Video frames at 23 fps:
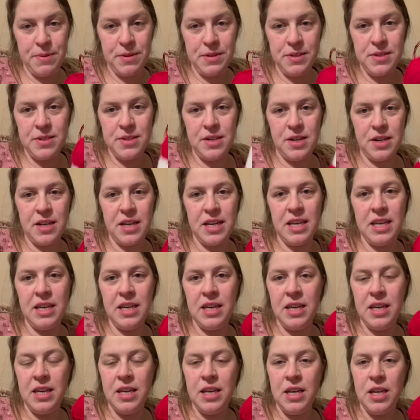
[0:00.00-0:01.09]
stocking
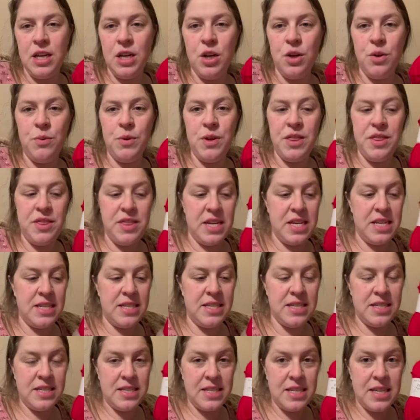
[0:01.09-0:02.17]
with
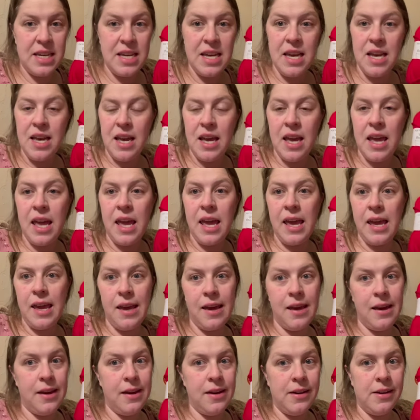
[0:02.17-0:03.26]
this
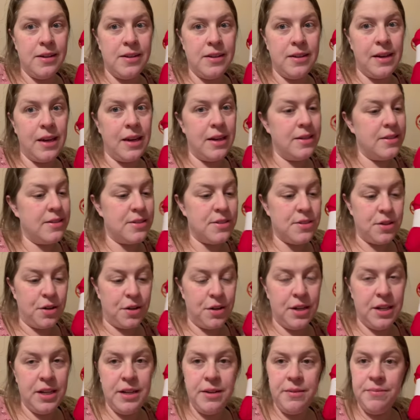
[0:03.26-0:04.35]
and get it
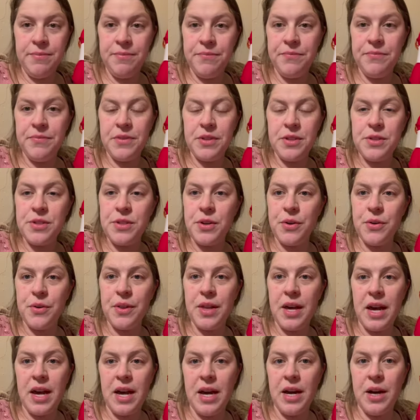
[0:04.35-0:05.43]
started so
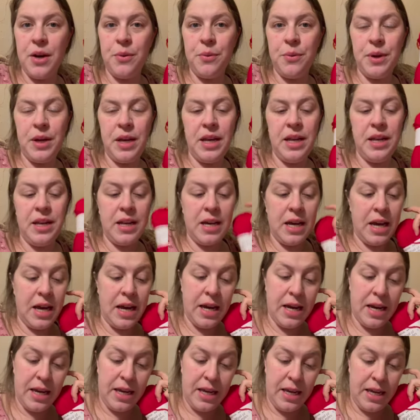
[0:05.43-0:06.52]
that when
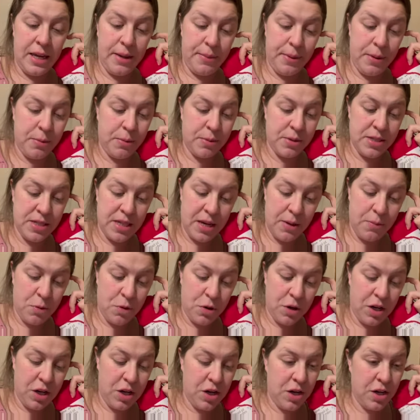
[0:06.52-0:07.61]
I am able to get more
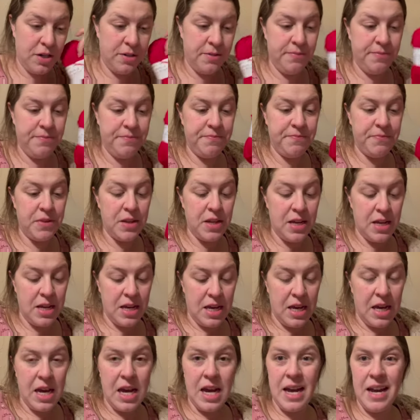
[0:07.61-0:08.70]
yarn,
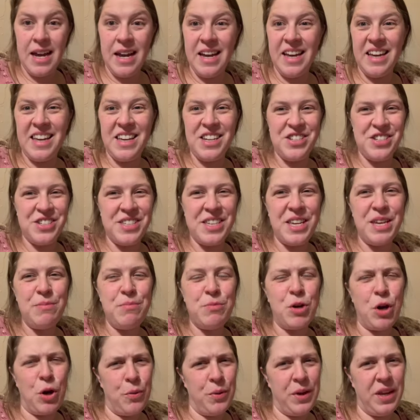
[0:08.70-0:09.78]
I can just keep
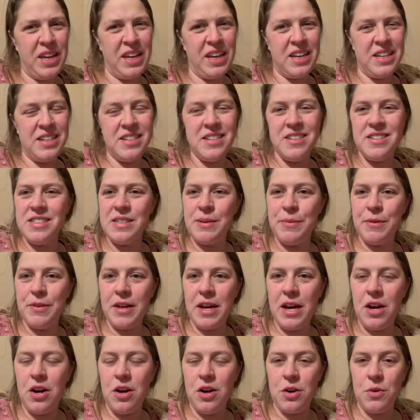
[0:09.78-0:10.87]
going, and some of
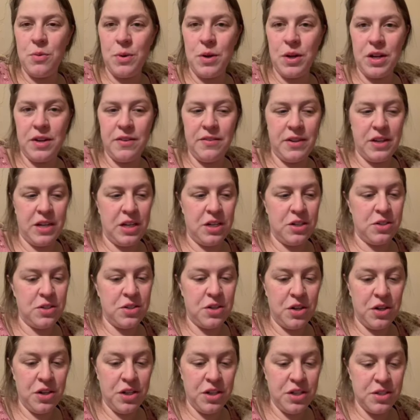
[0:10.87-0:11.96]
that hard work of getting
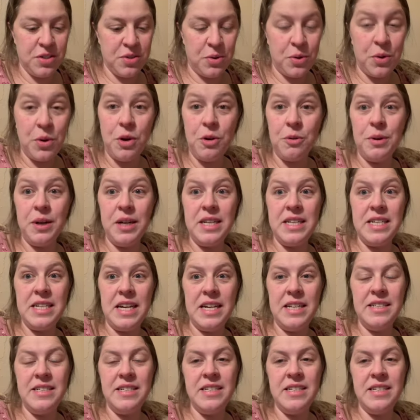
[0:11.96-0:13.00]
started is already done,